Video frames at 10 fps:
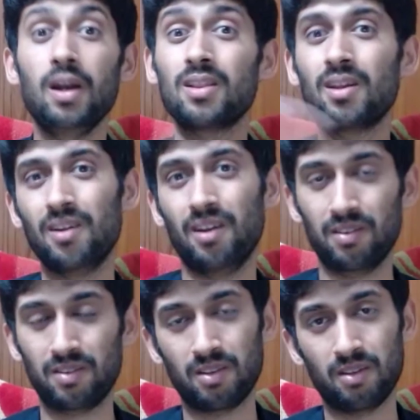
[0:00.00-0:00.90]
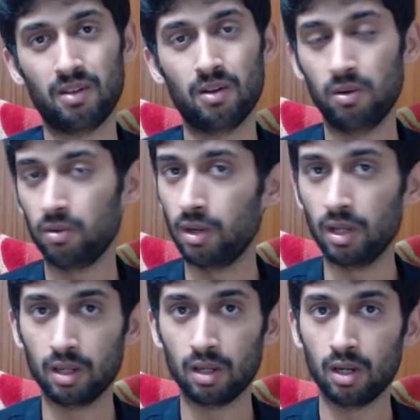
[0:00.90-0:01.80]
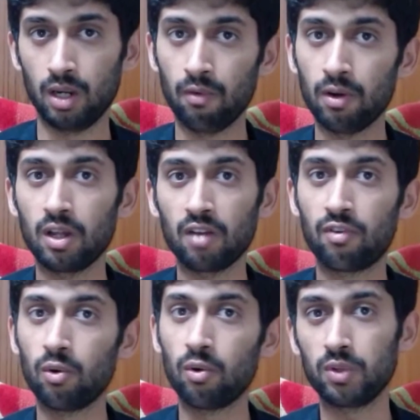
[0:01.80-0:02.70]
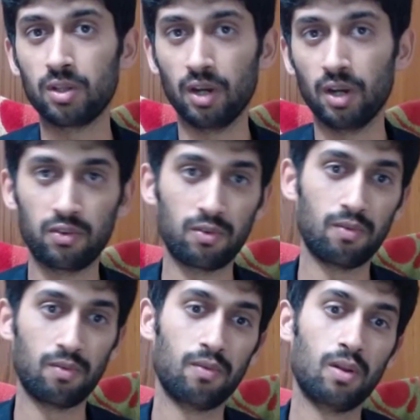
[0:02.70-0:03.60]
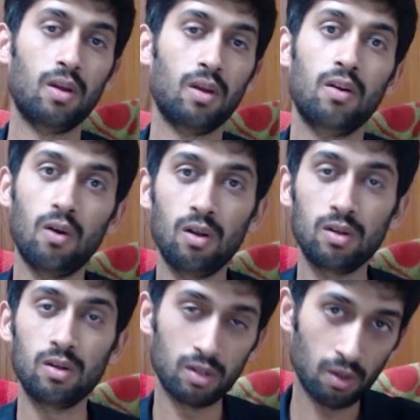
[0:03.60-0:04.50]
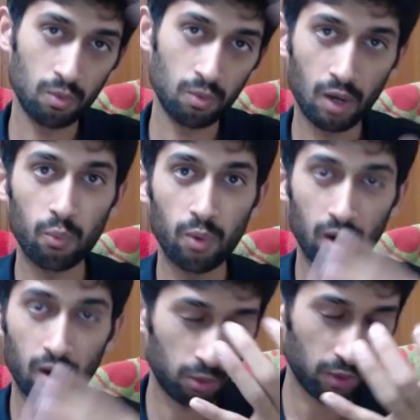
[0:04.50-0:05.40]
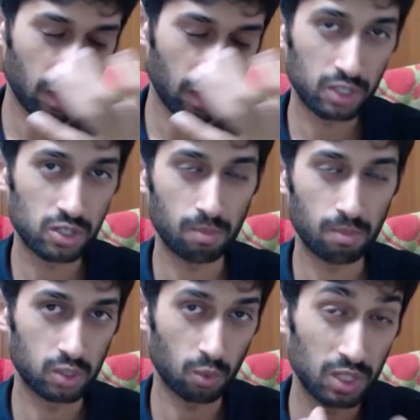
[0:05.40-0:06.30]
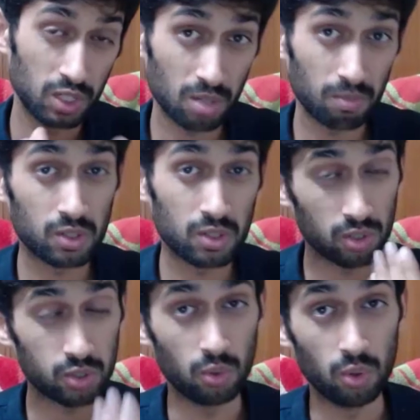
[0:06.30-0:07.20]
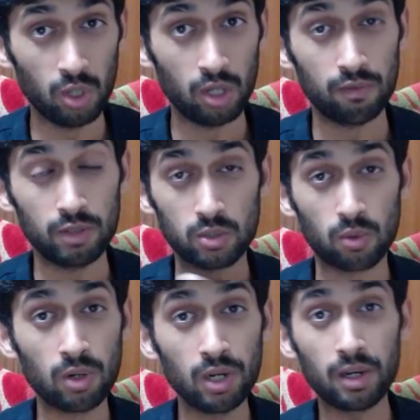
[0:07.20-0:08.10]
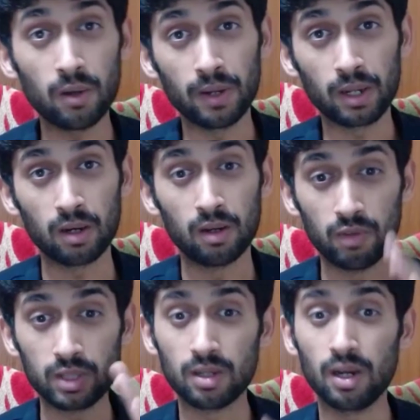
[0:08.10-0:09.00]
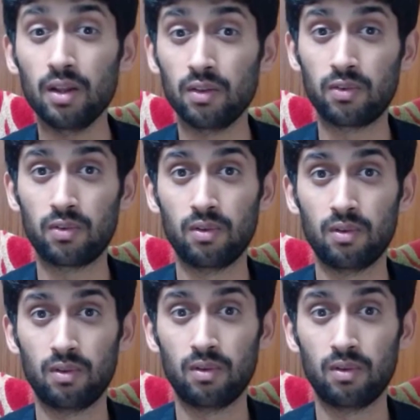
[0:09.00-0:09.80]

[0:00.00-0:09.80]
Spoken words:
and other grains only. Never take fruit with grains. Now we have what we have vegetables. So vegetables also we should only take with grains